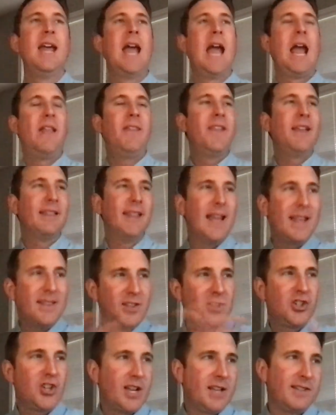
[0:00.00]
and they let
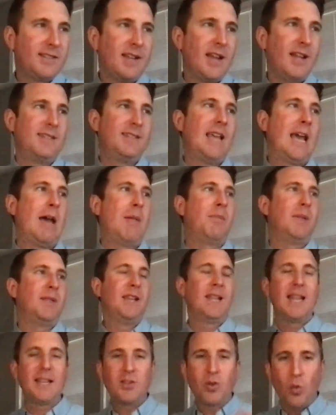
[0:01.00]
the genocides happen, they
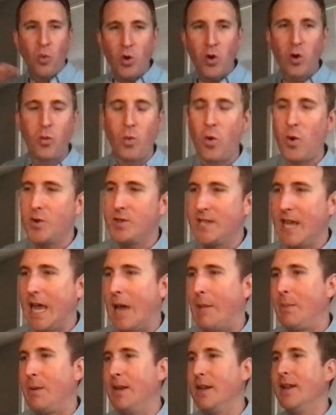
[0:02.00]
let the world wars
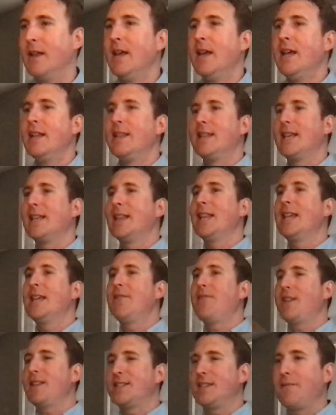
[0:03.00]
happen, they
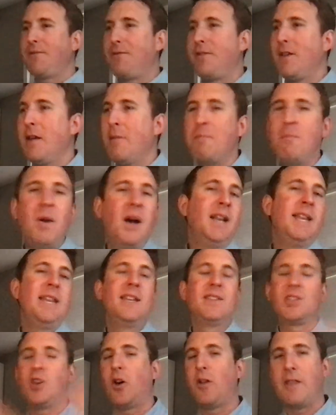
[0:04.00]
live as if money
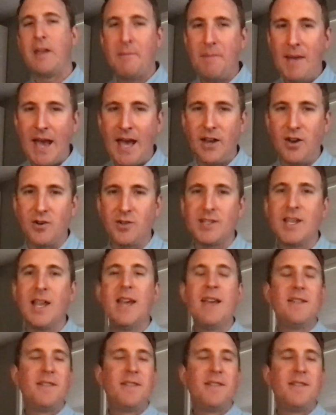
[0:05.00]
is all that matters.